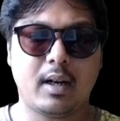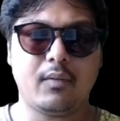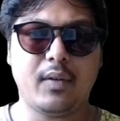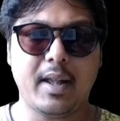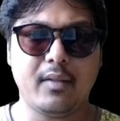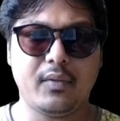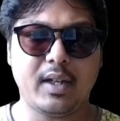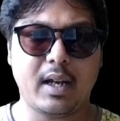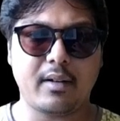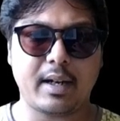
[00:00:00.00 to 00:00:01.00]
and well,
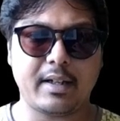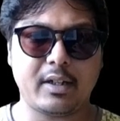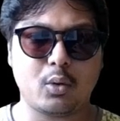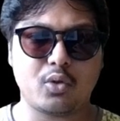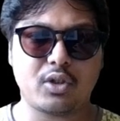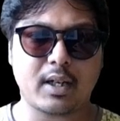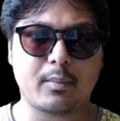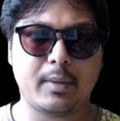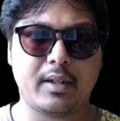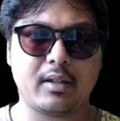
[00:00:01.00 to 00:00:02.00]
we are ready to
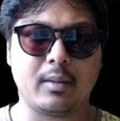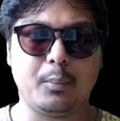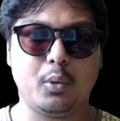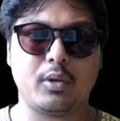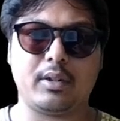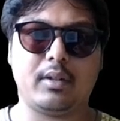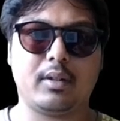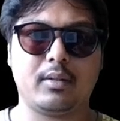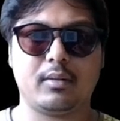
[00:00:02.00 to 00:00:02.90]
checkmate the opponent,